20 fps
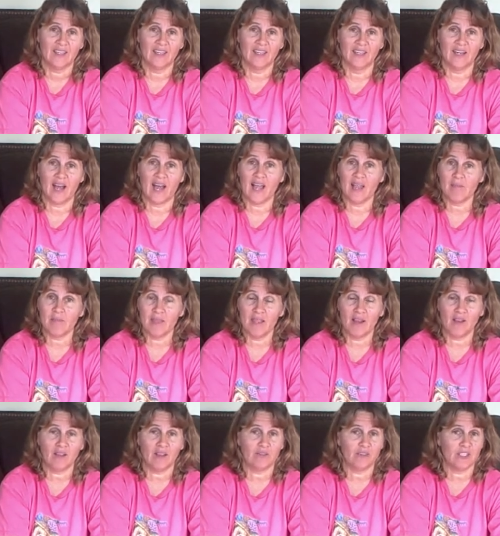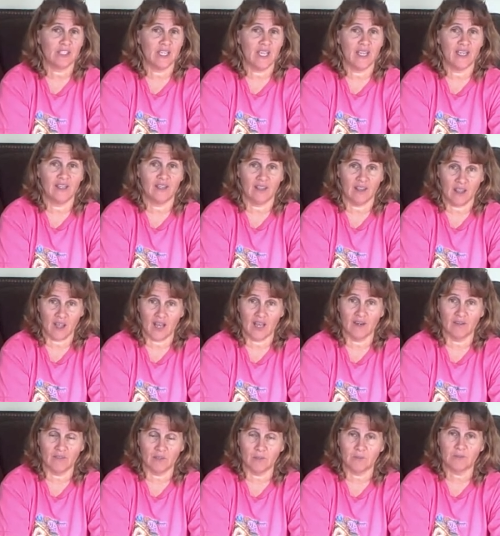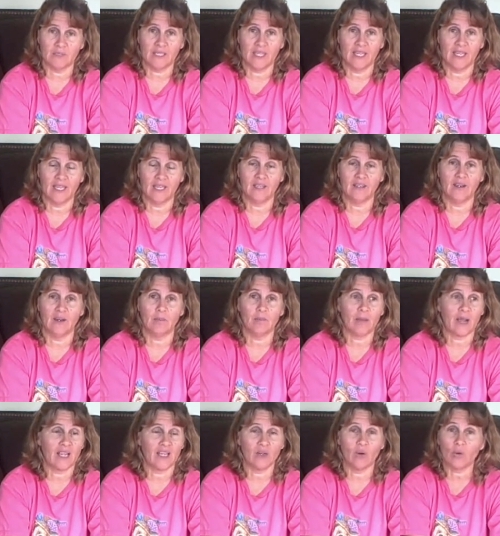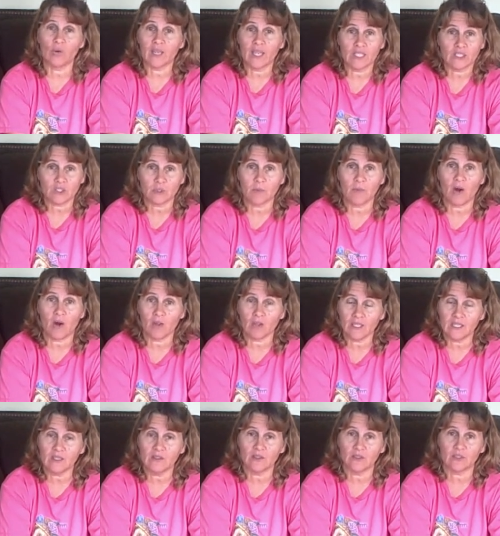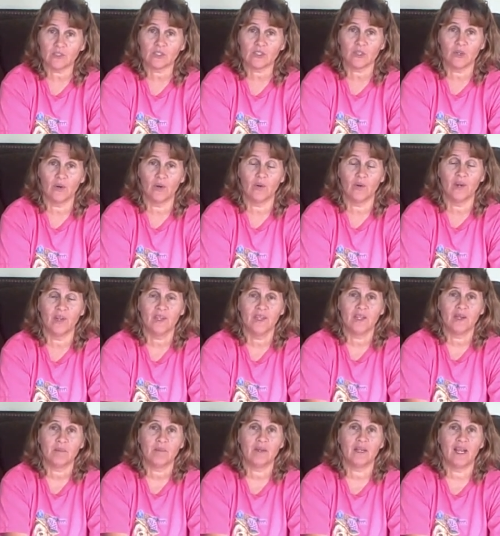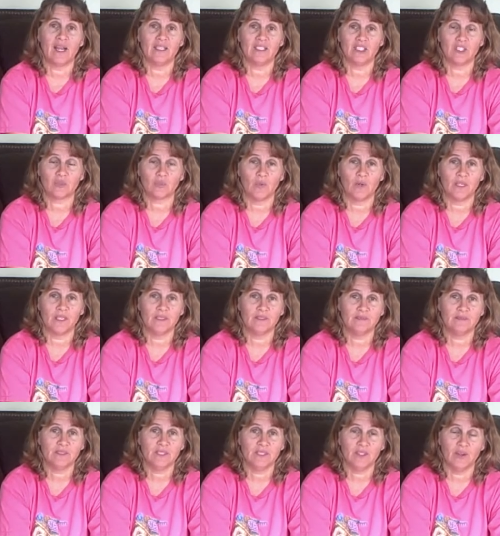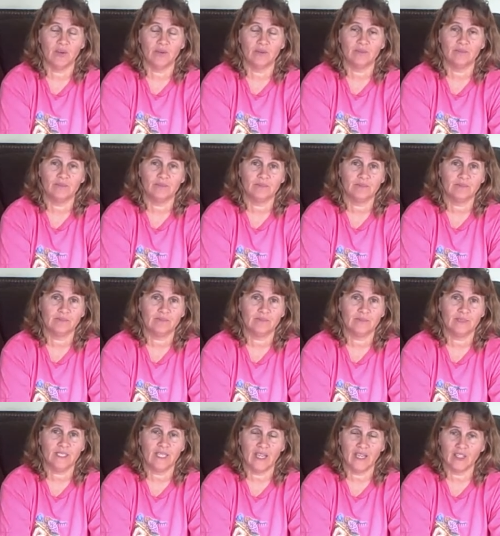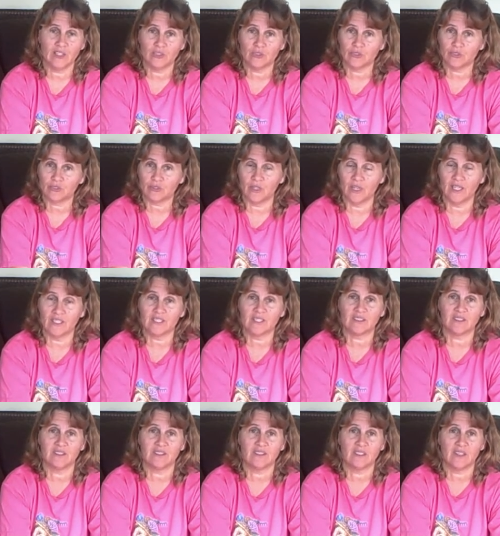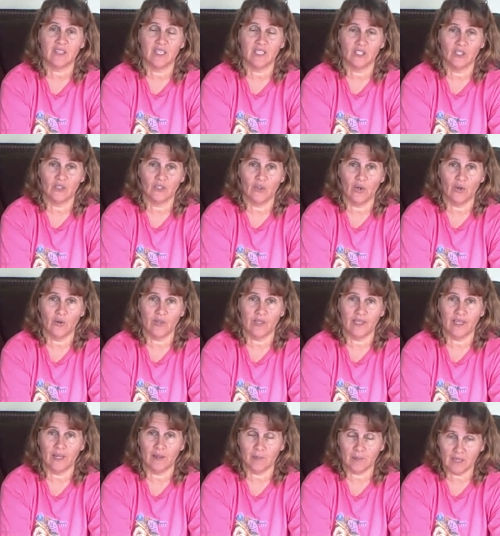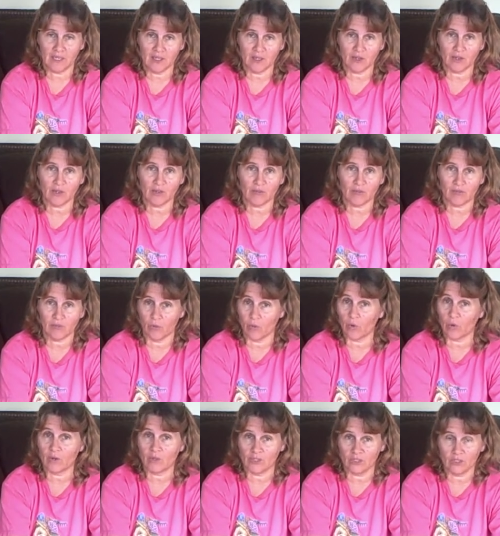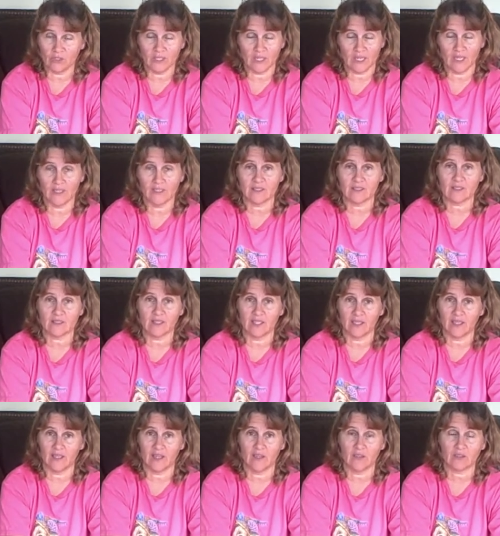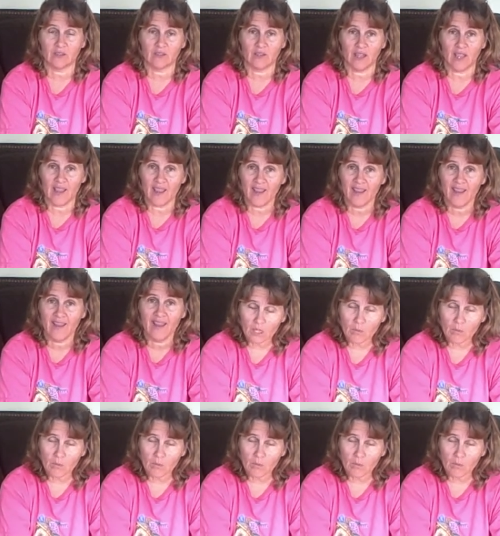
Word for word: Uh, I mail every day to a lot of them, and um, I don't catch them all either. So, but I just want to, you know, gain your trust and to let you know that I'm here for you guys and gals, okay?